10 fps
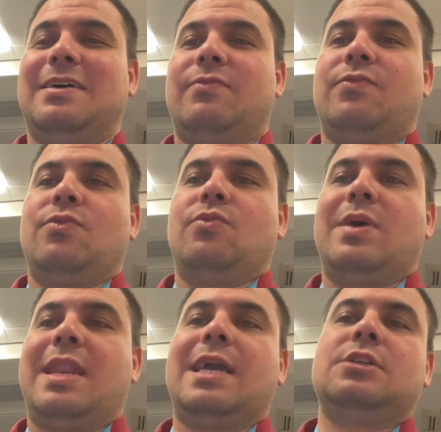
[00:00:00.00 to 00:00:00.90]
through
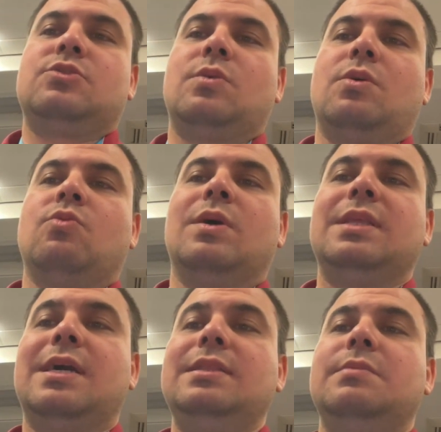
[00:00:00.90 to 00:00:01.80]
an actual
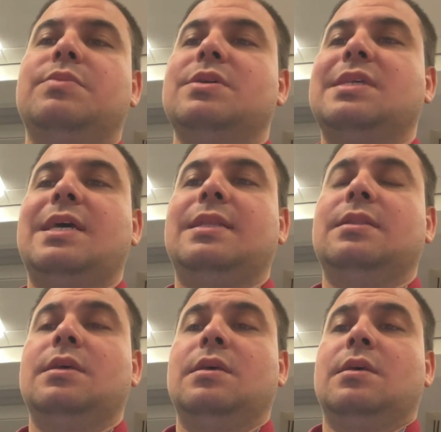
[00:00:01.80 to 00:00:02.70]
100%
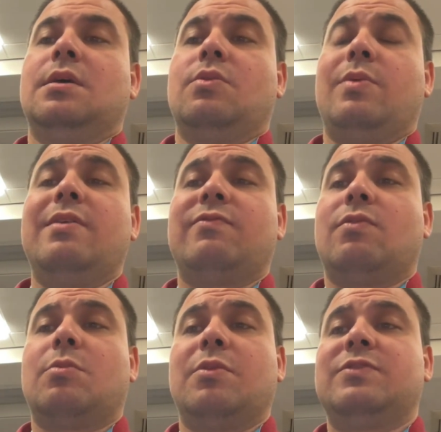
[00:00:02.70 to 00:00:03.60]
rare
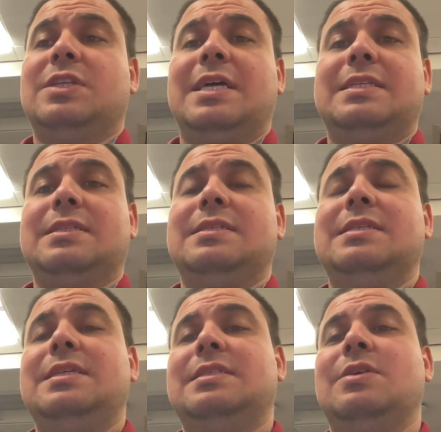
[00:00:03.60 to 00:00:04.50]
form of genetic
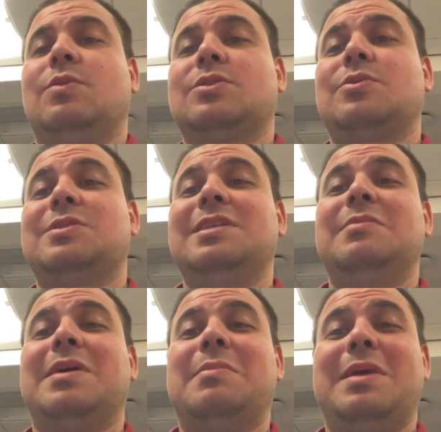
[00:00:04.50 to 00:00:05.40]
disease that was
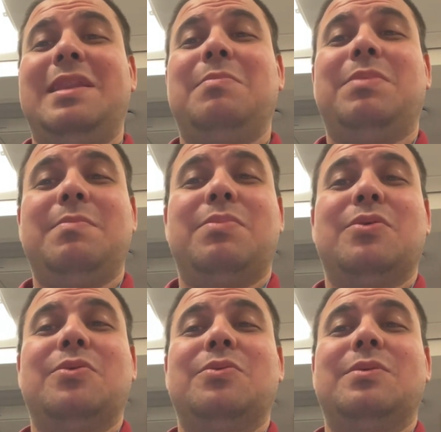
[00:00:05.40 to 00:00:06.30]
considered by many
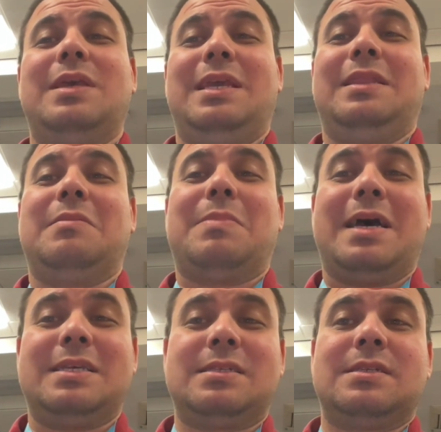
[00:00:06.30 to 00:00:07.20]
people in the
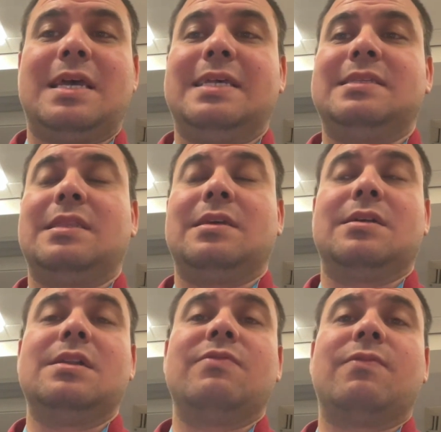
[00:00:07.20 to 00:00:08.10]
past as an
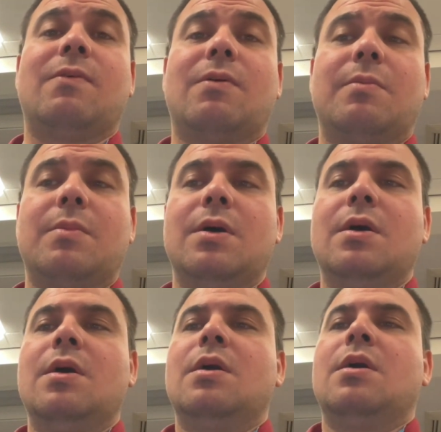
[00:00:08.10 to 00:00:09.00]
early form
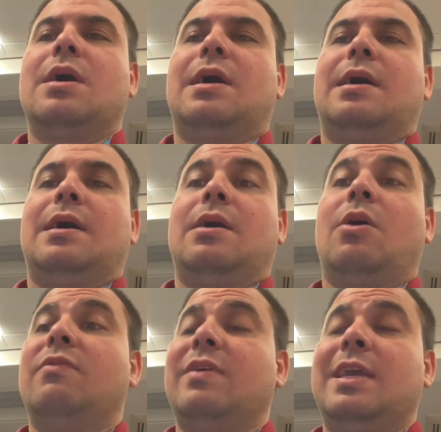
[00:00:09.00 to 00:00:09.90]

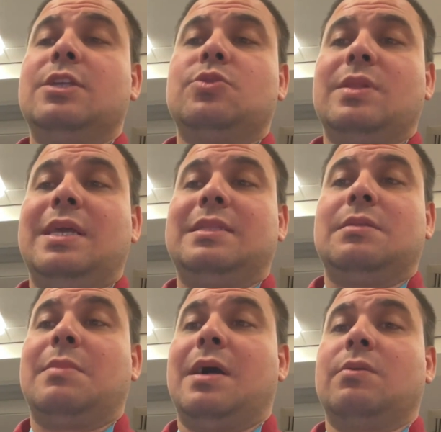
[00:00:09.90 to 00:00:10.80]
of
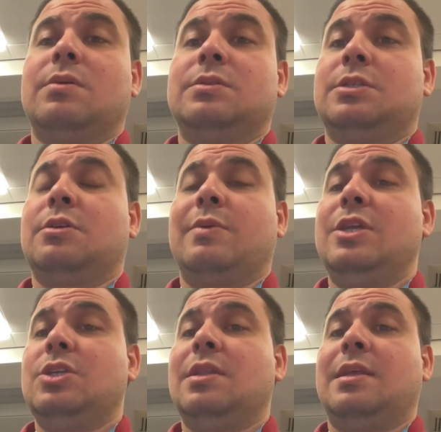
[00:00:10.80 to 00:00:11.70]
age-related macular
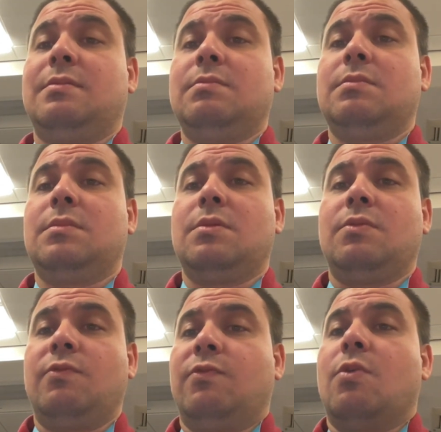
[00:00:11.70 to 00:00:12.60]
degeneration, and
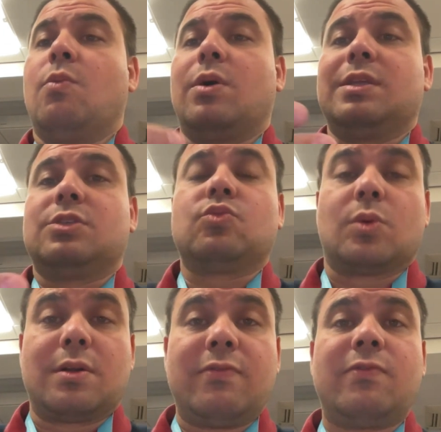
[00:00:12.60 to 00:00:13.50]
for what it's
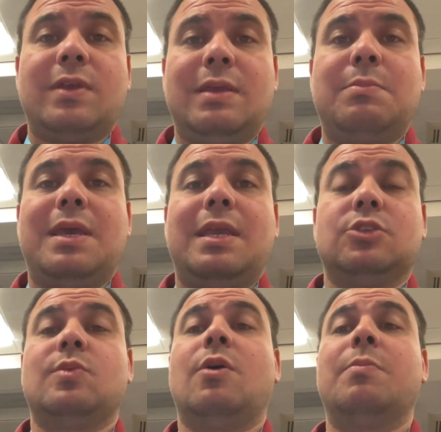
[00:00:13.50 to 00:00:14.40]
worth, it may
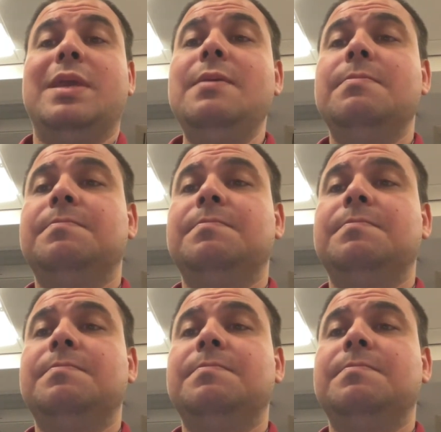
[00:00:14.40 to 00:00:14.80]
as well be.